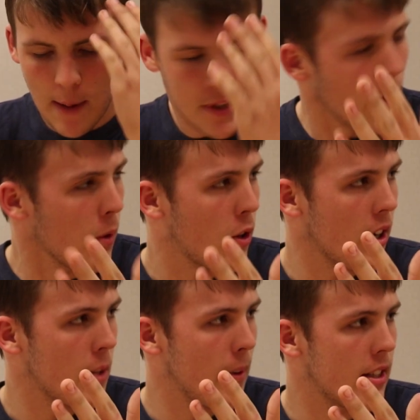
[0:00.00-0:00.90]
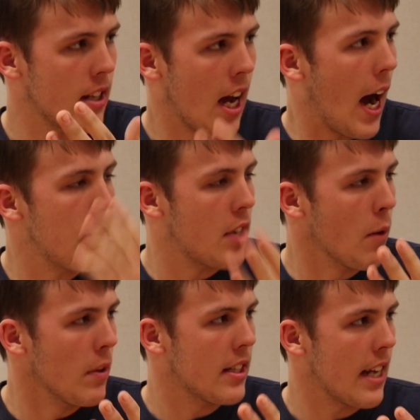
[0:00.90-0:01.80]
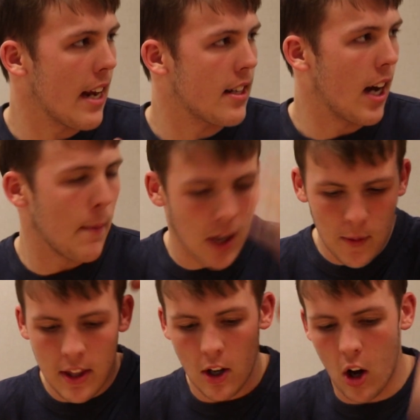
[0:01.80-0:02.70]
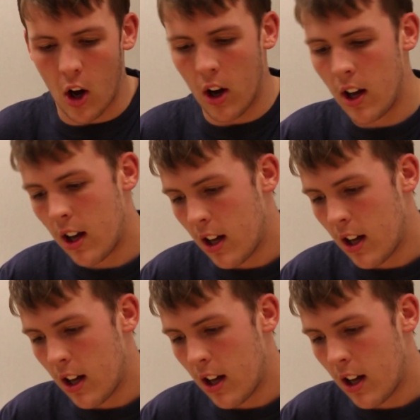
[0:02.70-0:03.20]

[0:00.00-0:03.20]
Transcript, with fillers: I'm done with Christmas. I'm done with Santa. I'm done with it all.